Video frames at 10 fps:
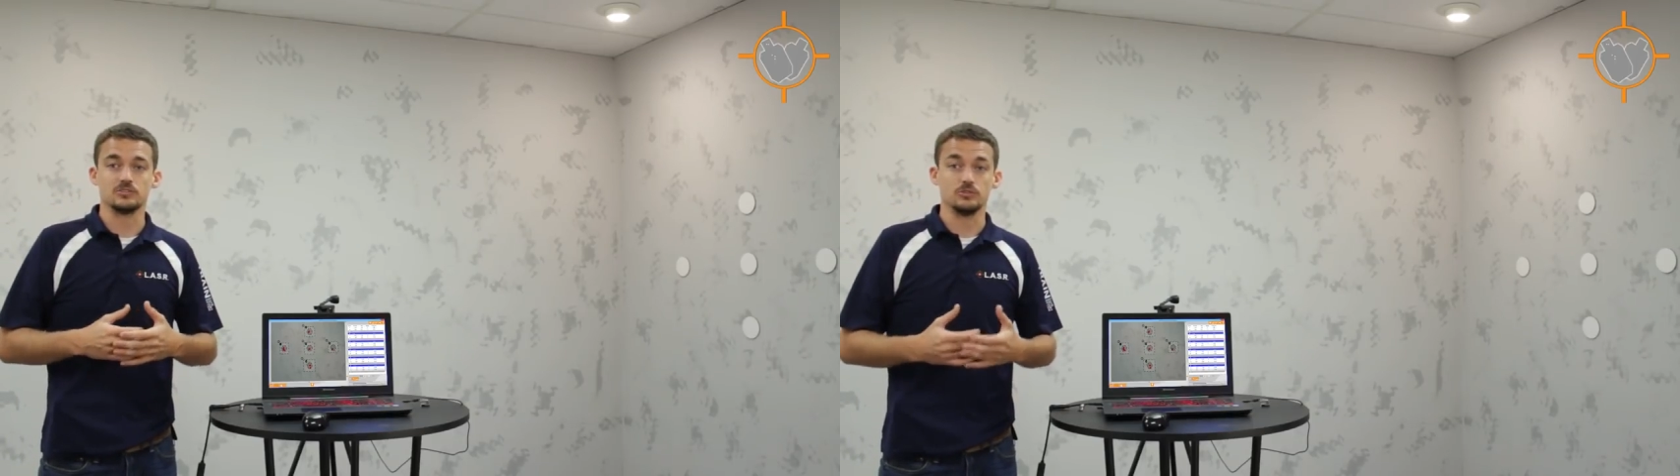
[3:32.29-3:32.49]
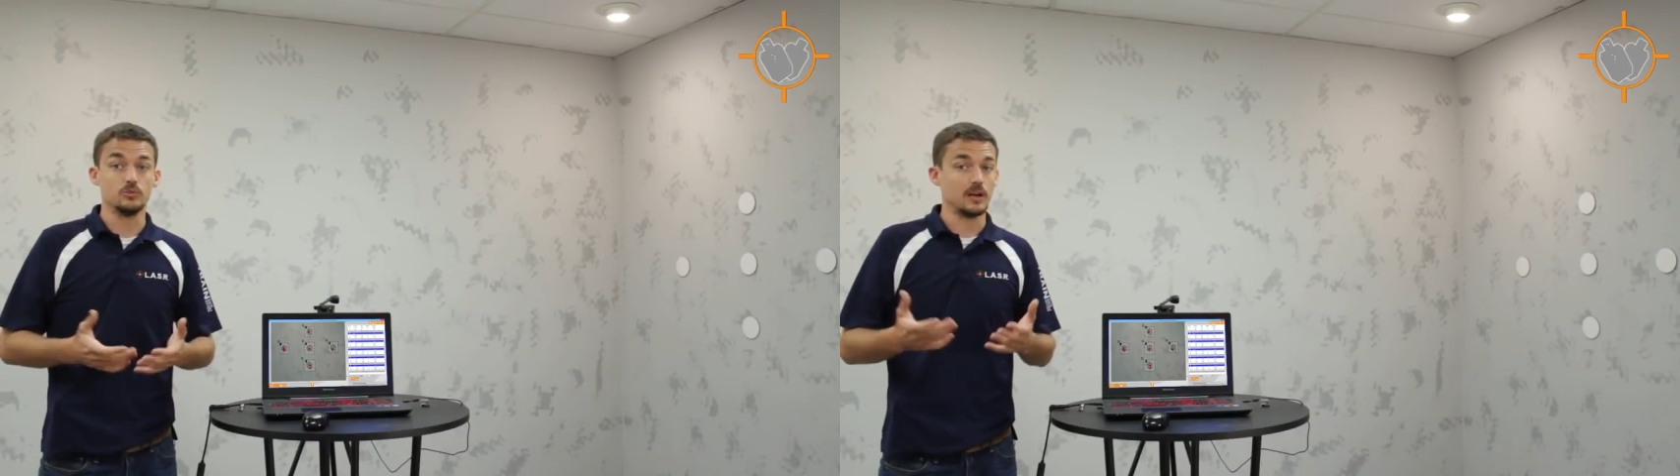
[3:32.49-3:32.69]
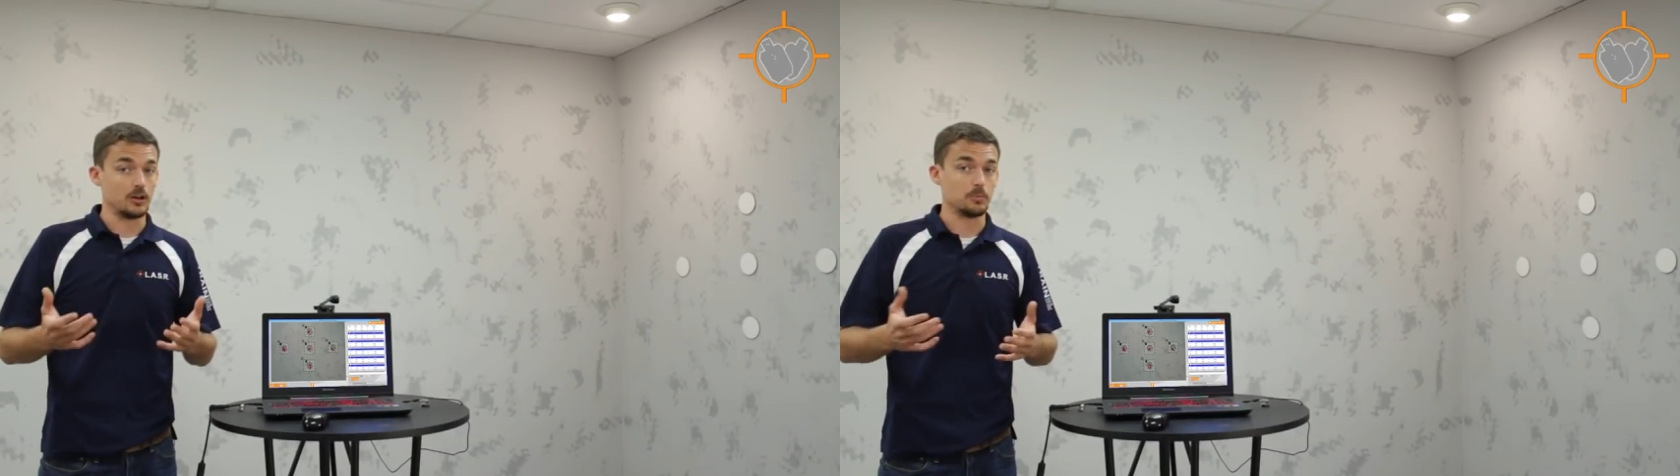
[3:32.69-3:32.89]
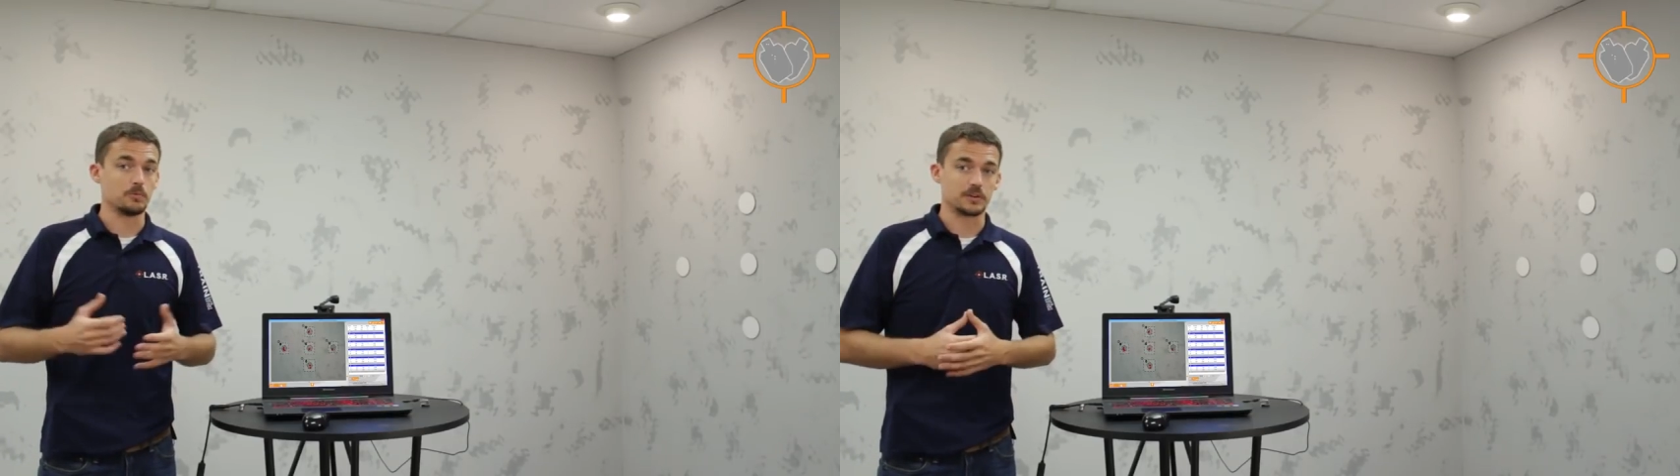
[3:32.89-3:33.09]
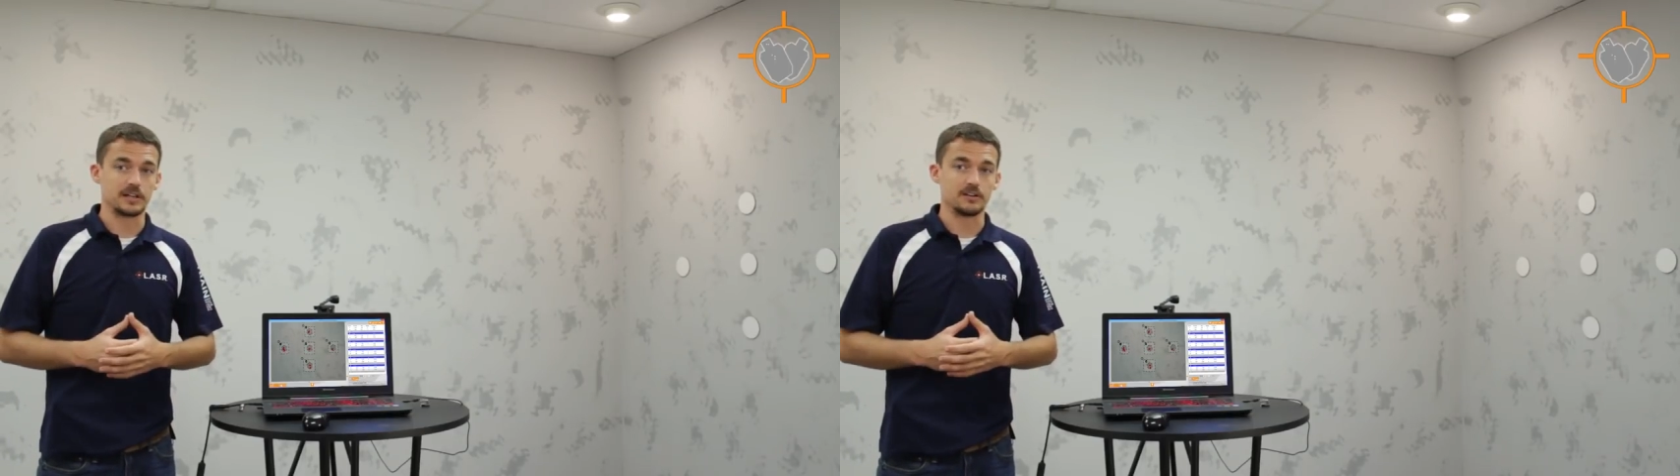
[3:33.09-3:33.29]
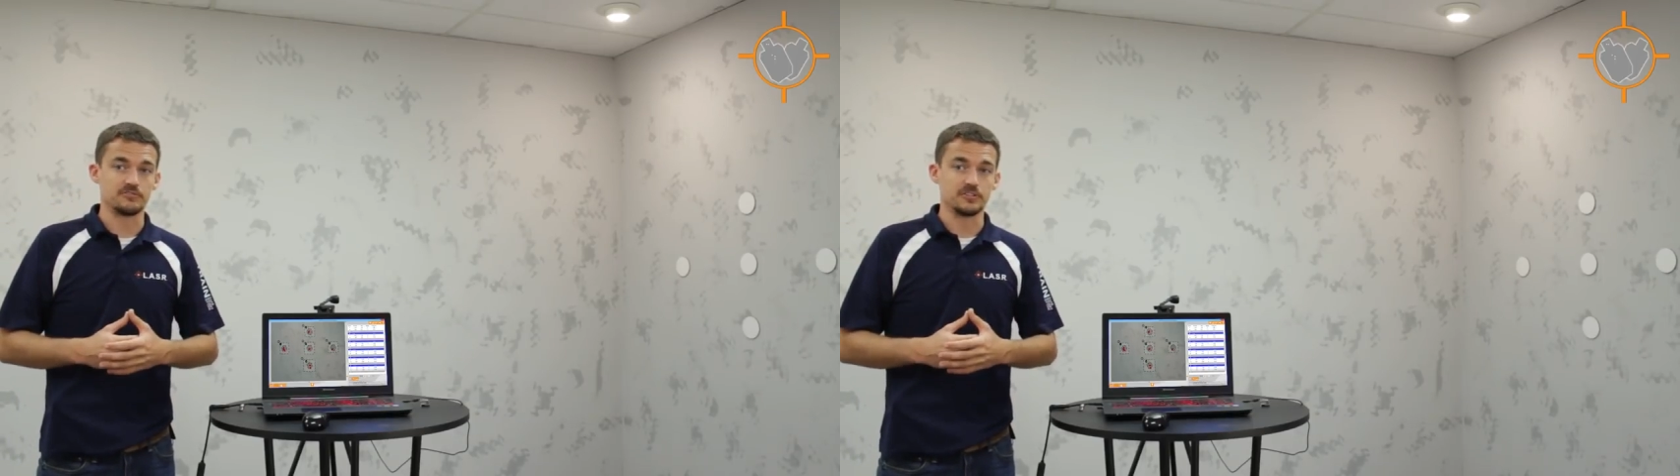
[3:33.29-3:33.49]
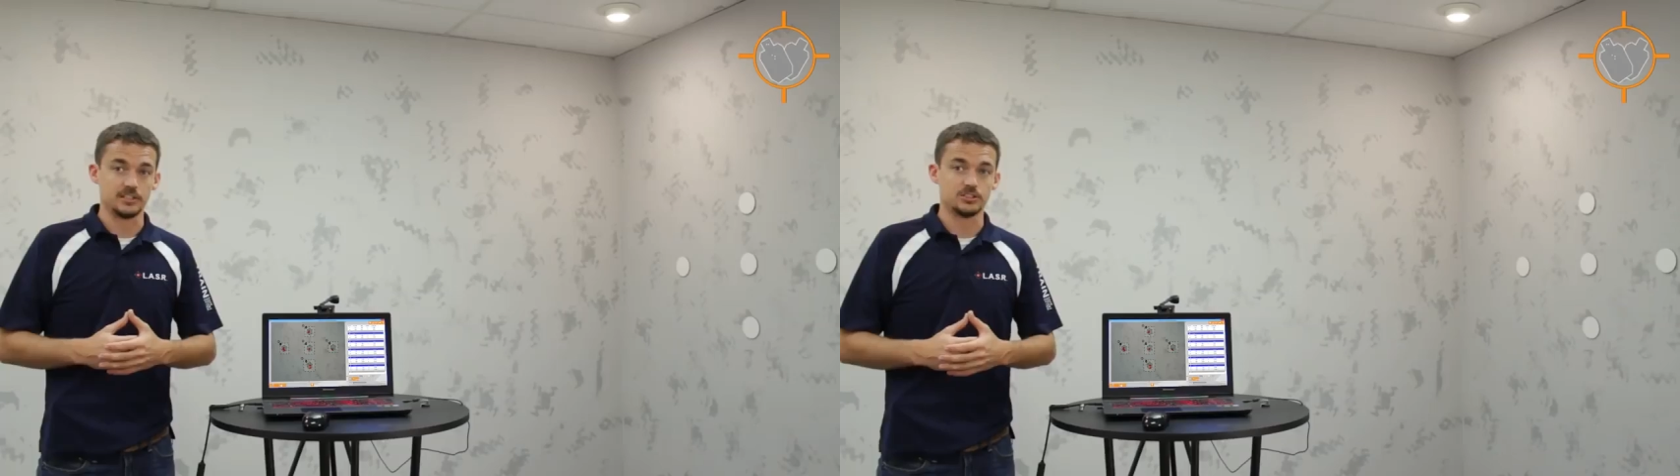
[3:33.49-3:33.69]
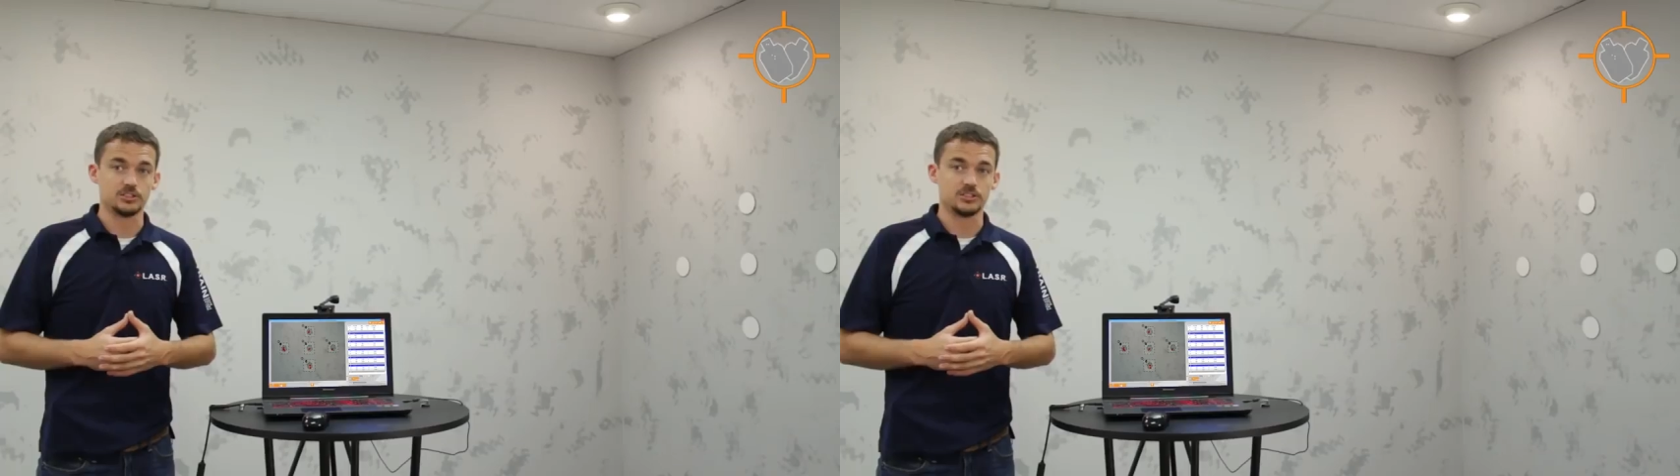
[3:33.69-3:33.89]
to help work out a
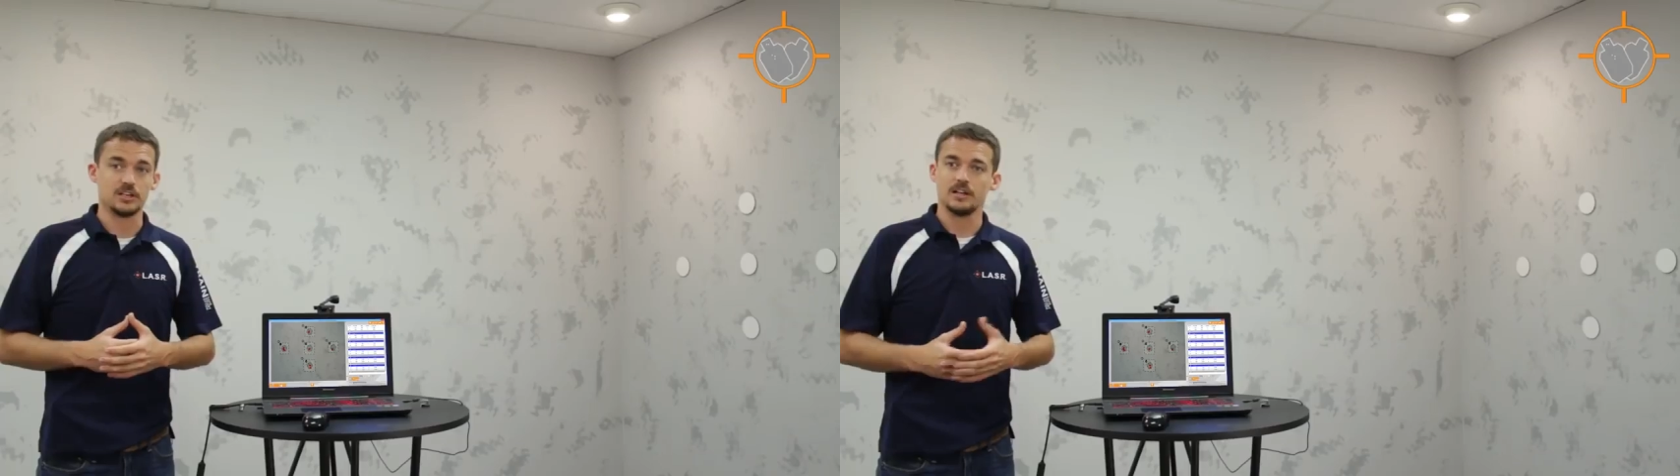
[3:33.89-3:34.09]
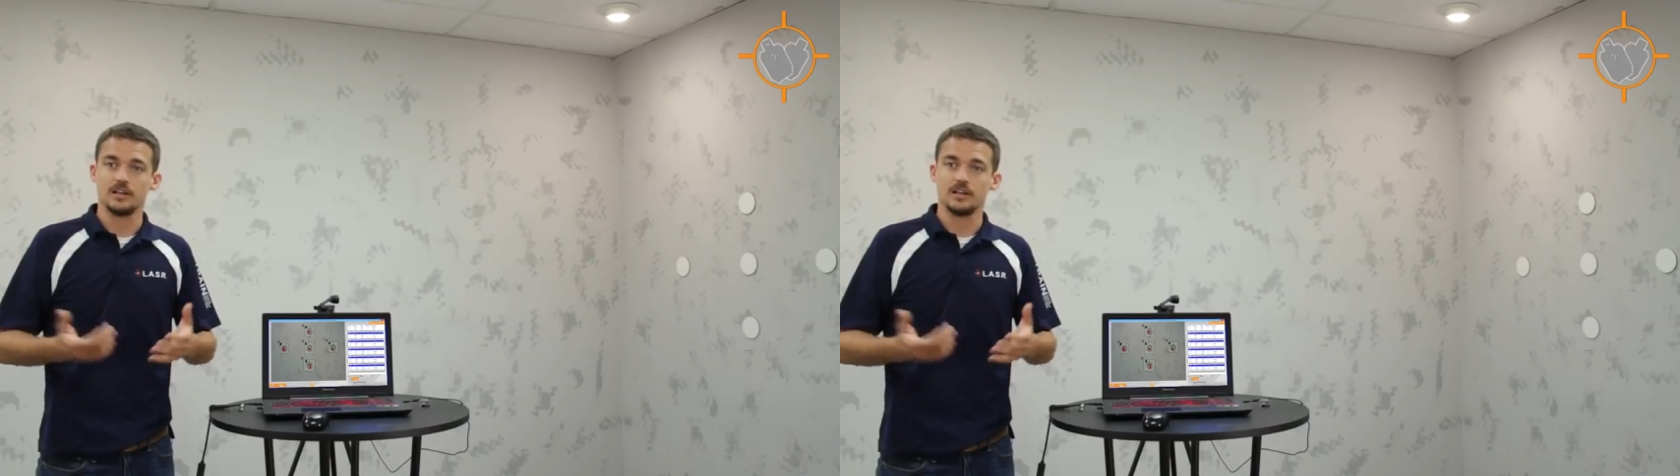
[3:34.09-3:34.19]
flinch.